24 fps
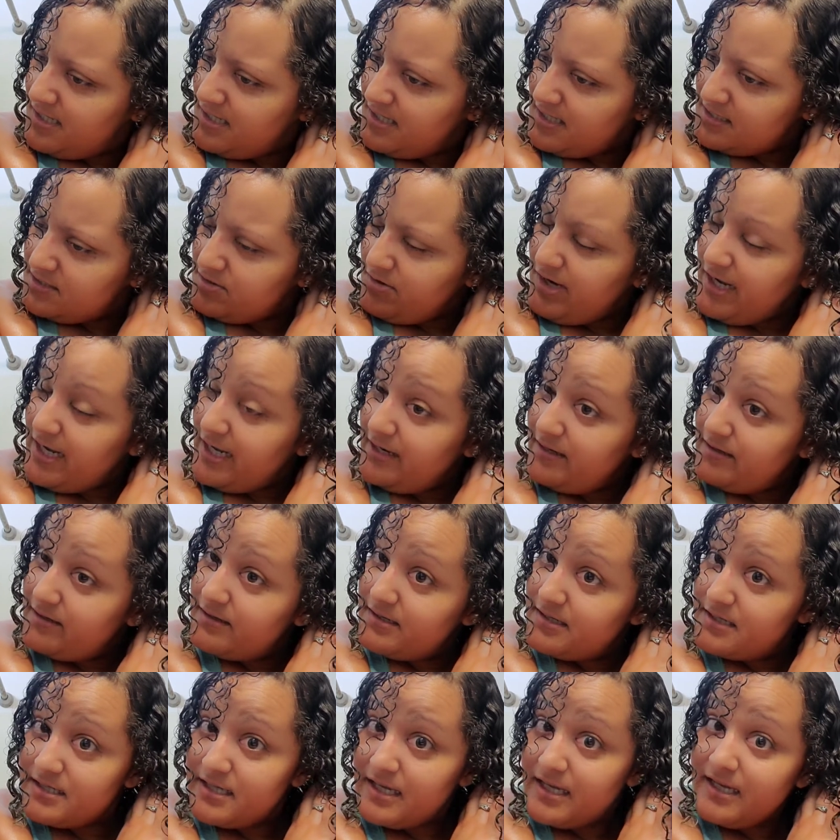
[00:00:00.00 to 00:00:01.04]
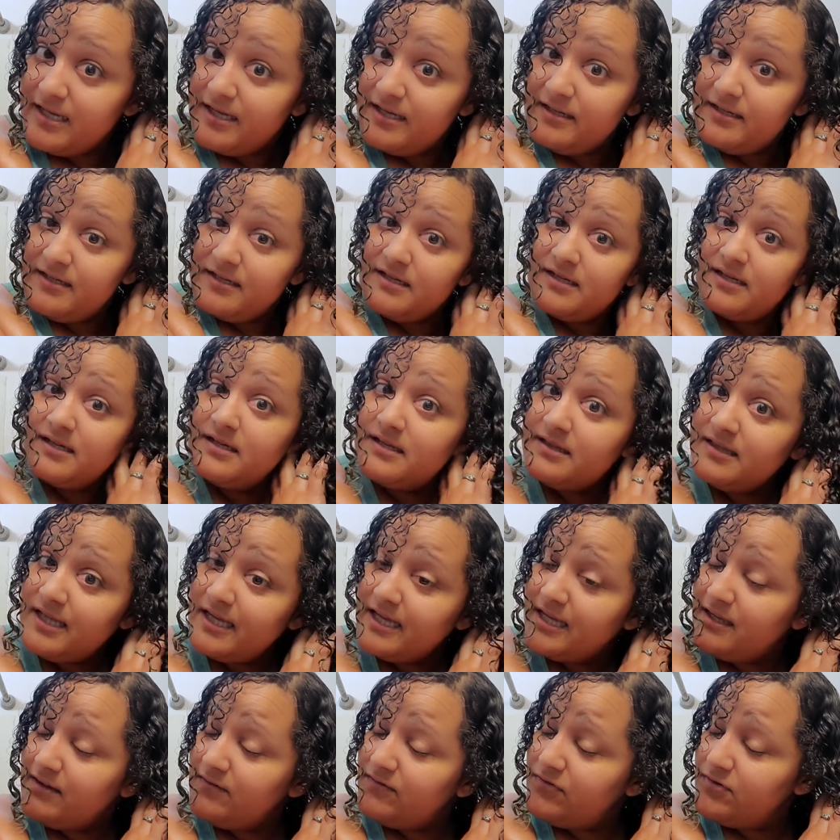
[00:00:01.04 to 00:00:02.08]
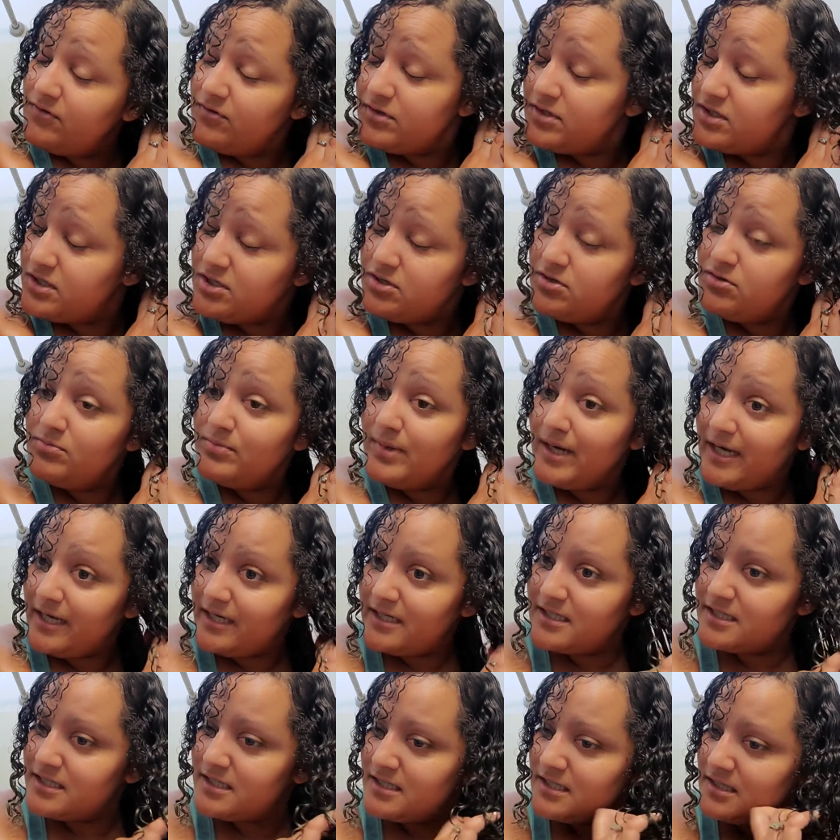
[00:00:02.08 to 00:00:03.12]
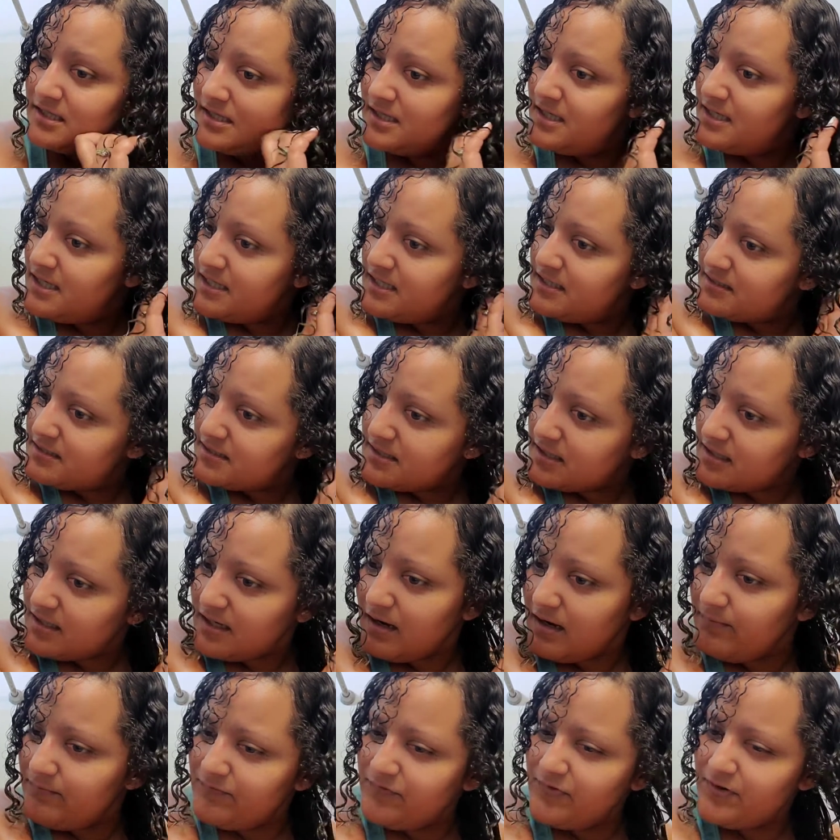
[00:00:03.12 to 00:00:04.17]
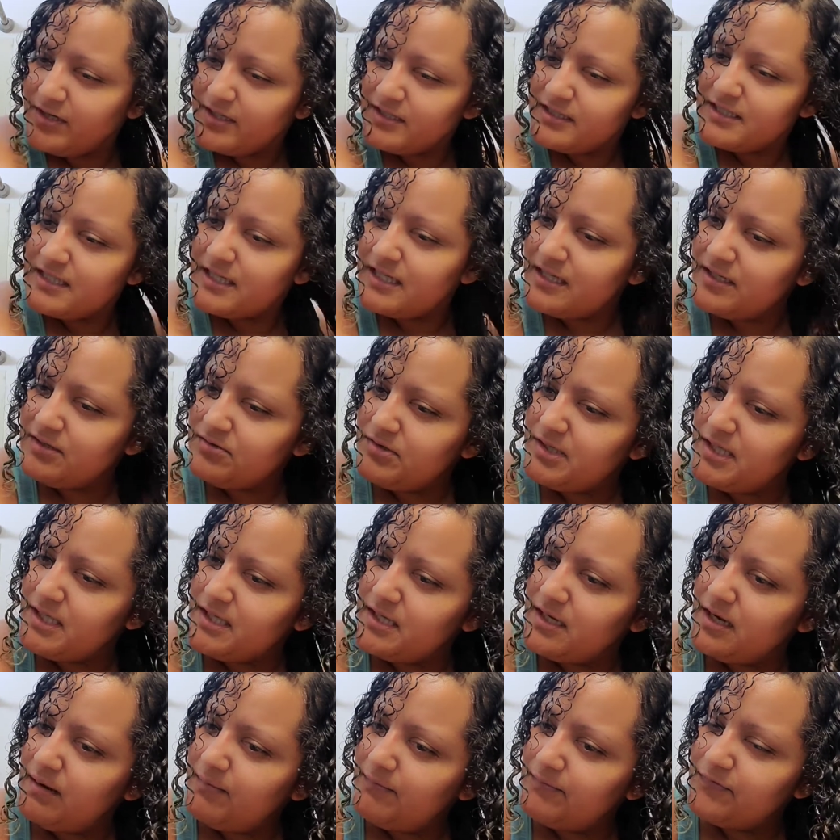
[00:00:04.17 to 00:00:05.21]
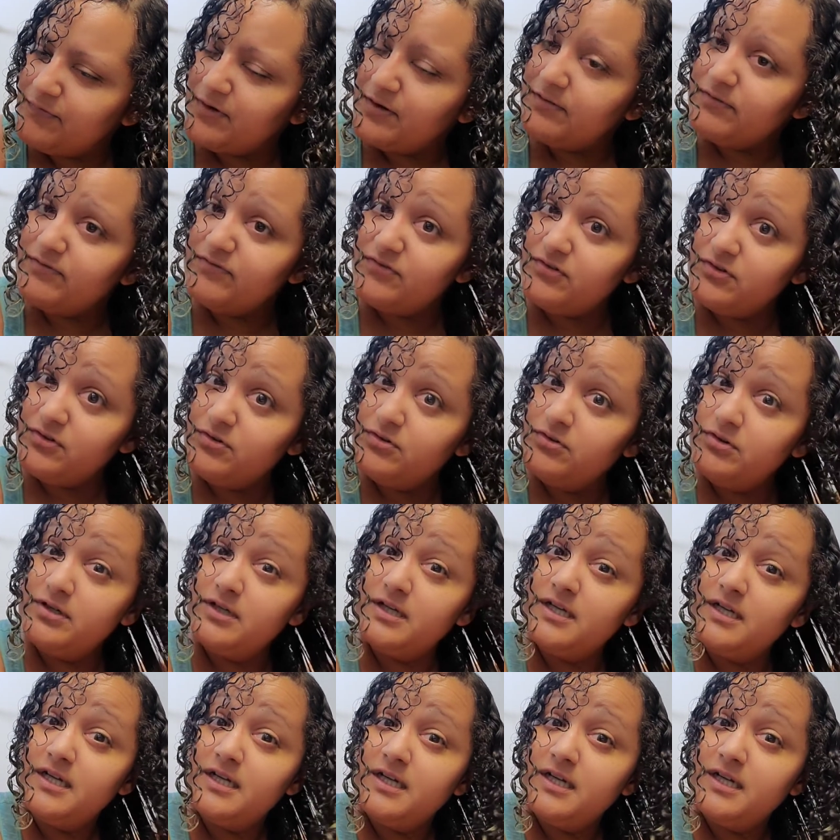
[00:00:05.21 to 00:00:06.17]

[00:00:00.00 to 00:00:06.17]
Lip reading: So I understand liking food too much. It's a comfort thing. You eat comfort food.